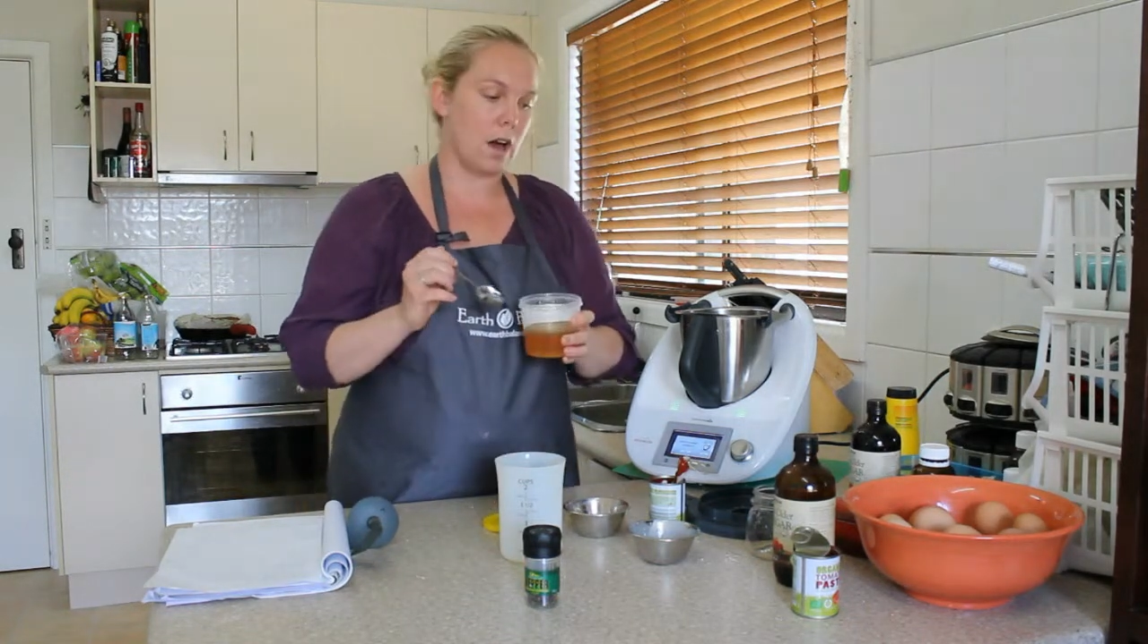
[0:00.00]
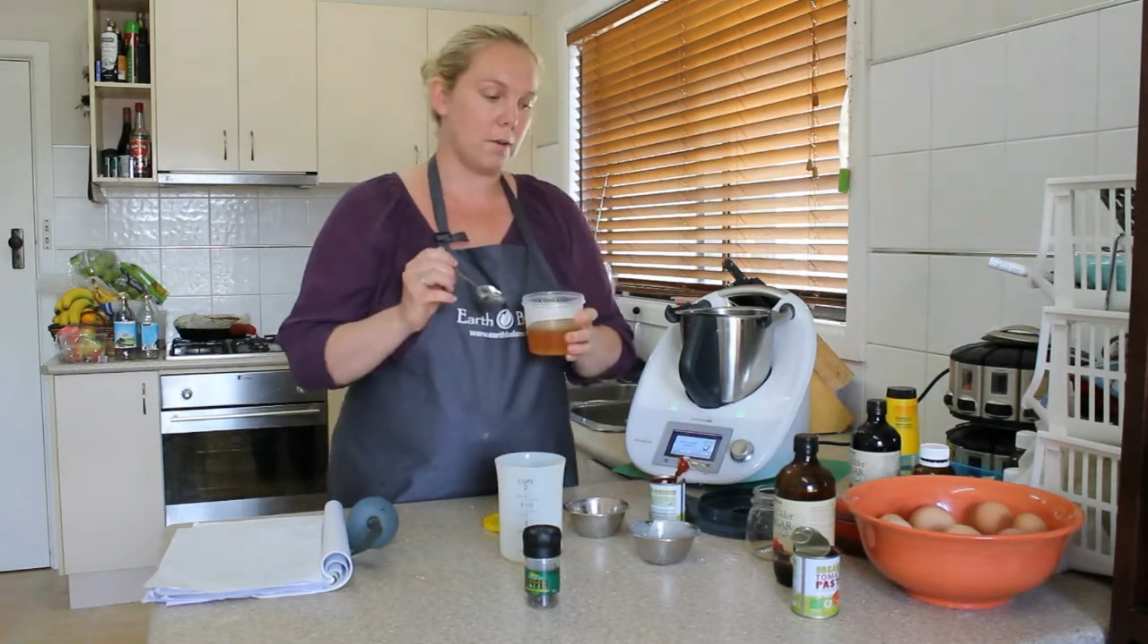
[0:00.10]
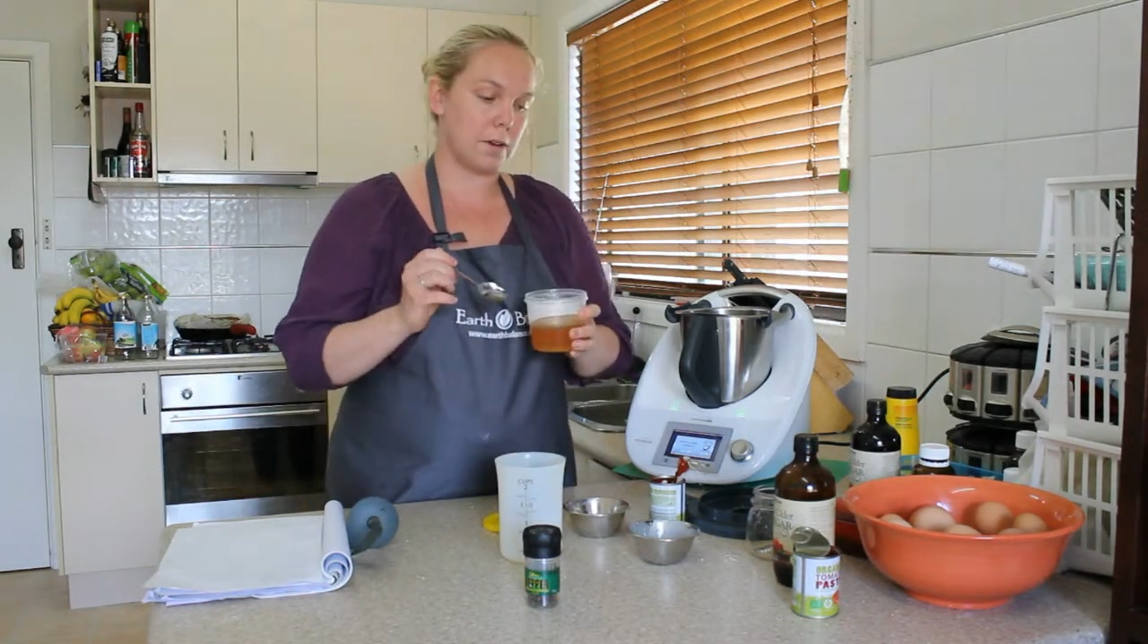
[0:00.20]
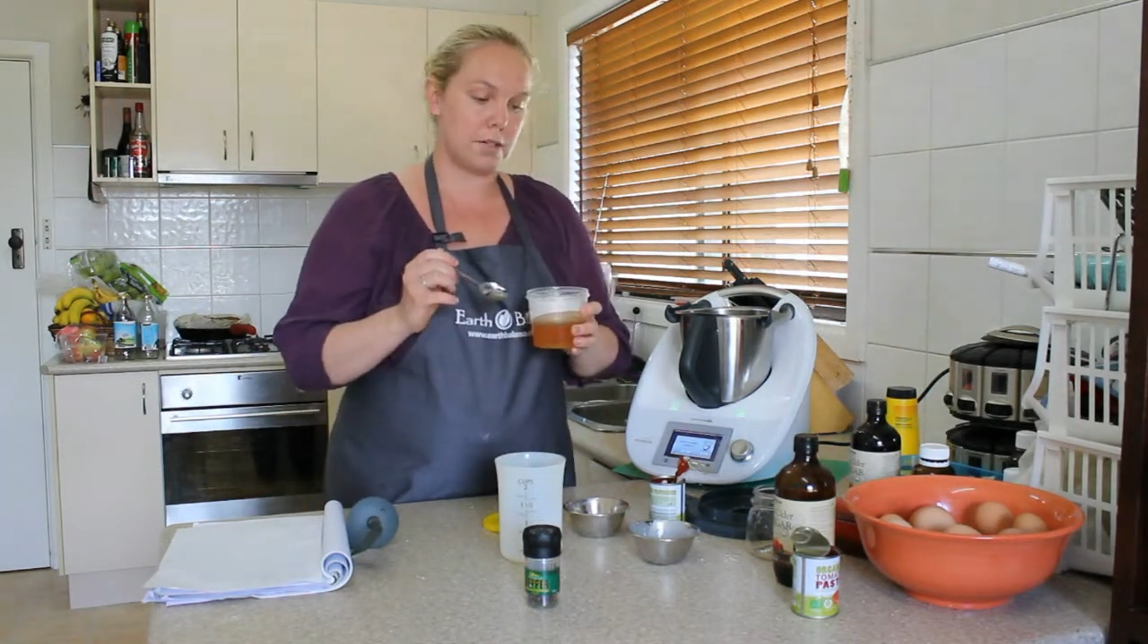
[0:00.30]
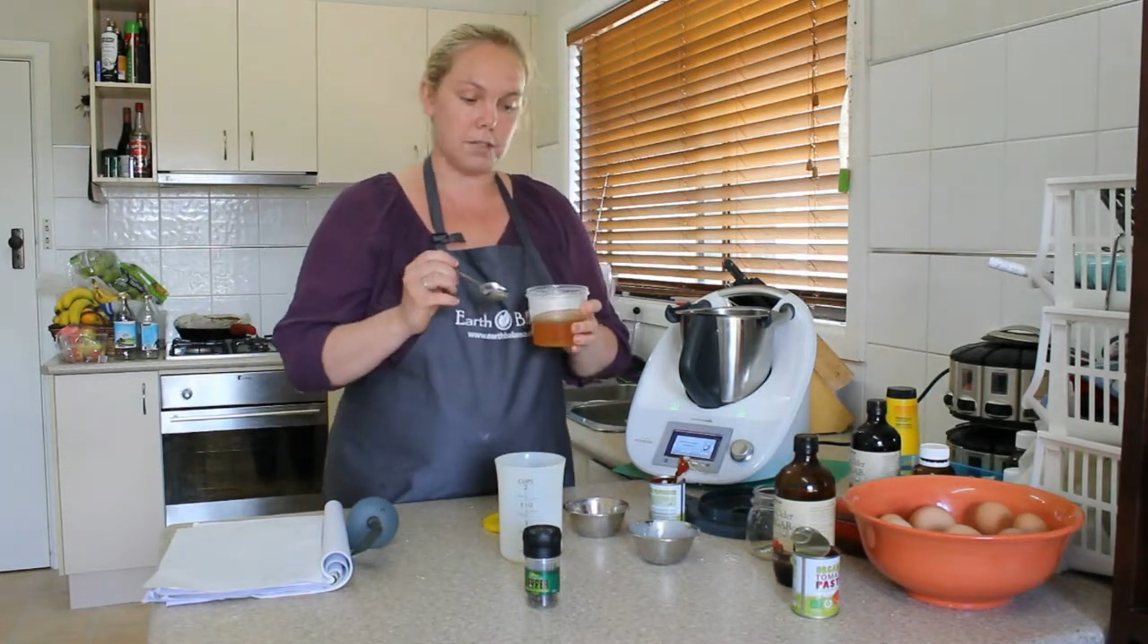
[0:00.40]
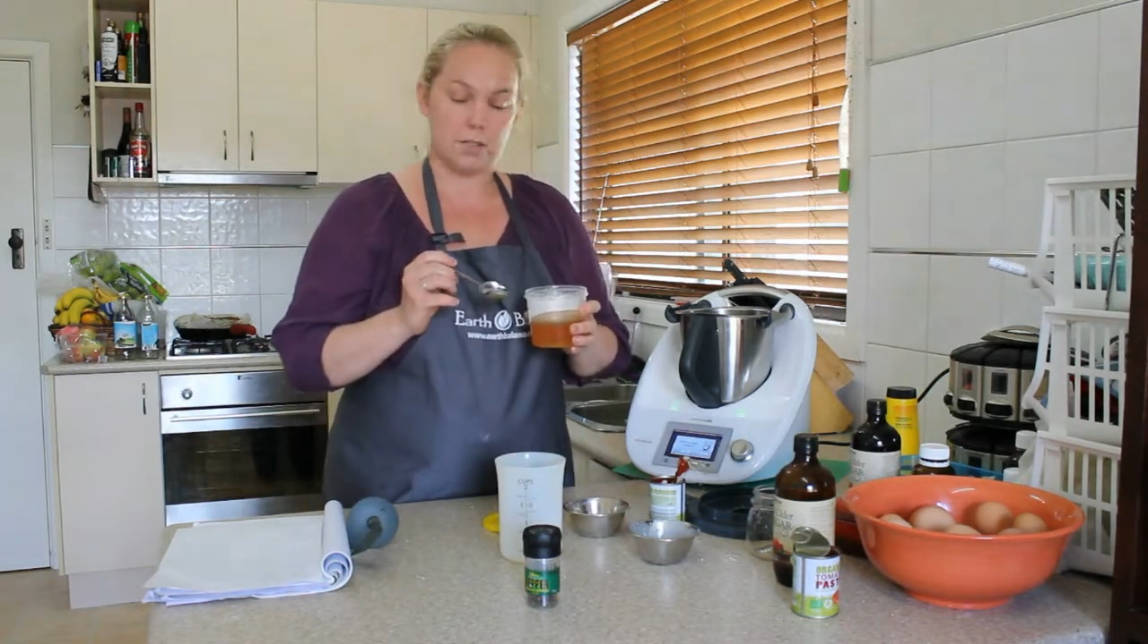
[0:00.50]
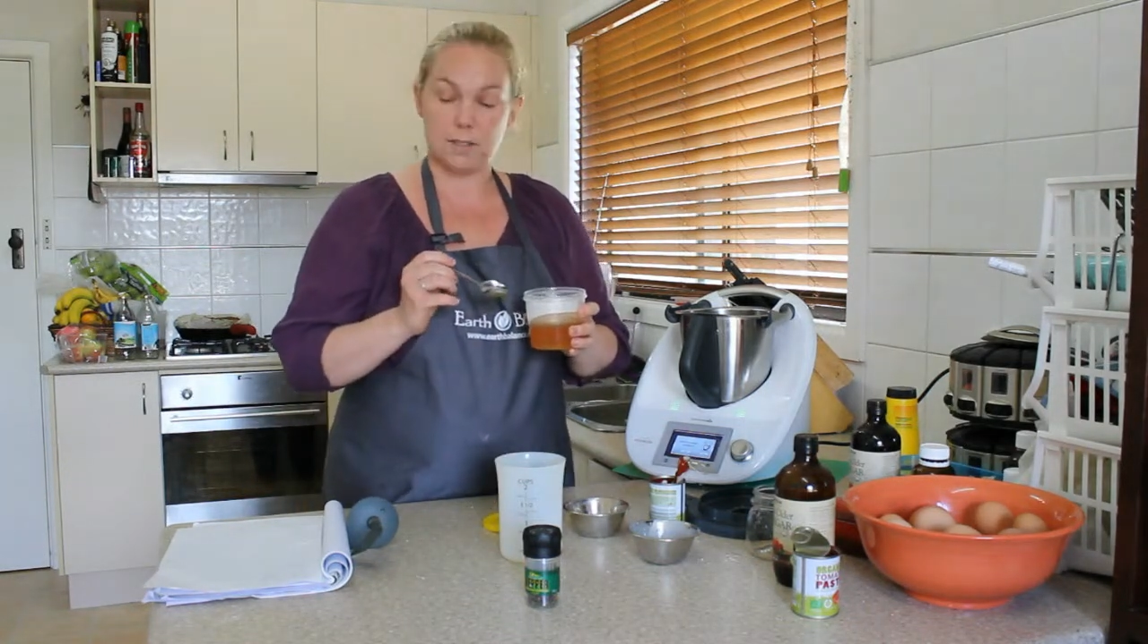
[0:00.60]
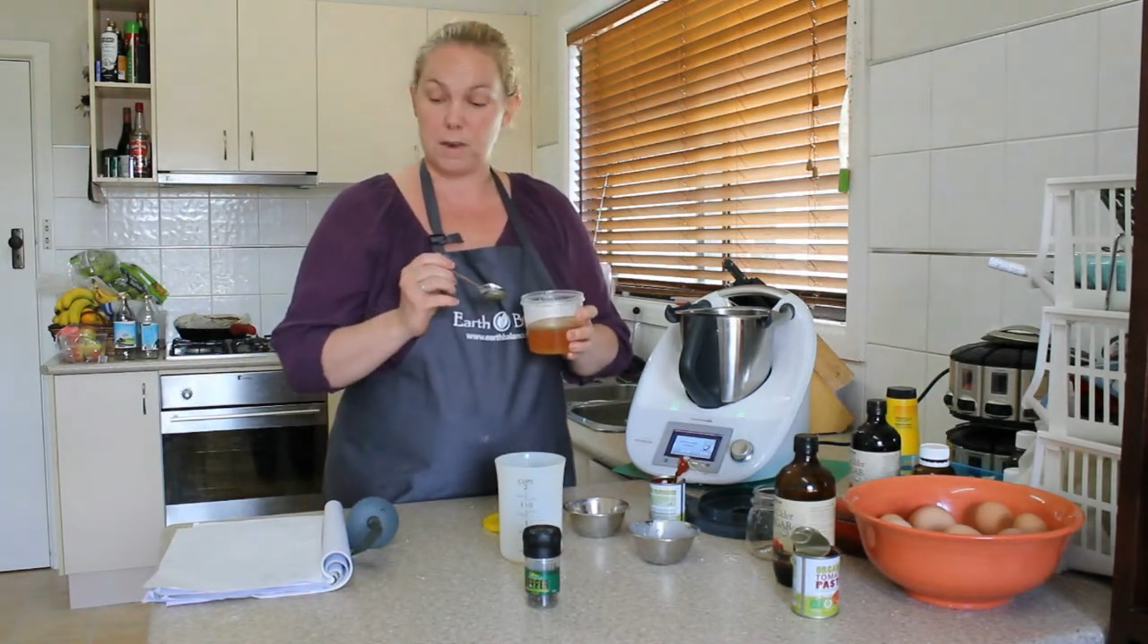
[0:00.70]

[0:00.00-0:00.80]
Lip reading: I'm going to use